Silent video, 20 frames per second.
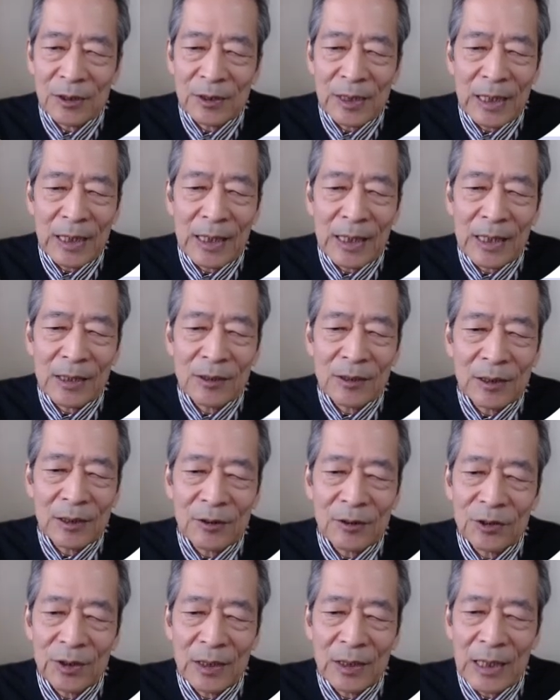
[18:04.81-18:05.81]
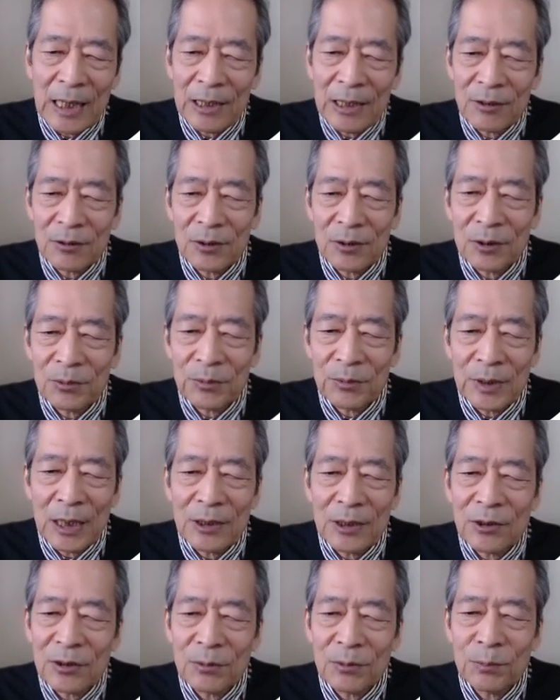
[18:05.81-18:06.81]
and there is an algorithm that
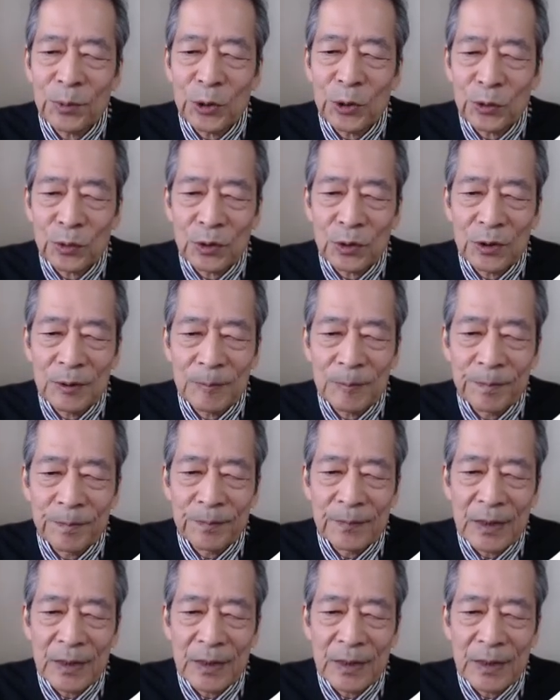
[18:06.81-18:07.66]
computes a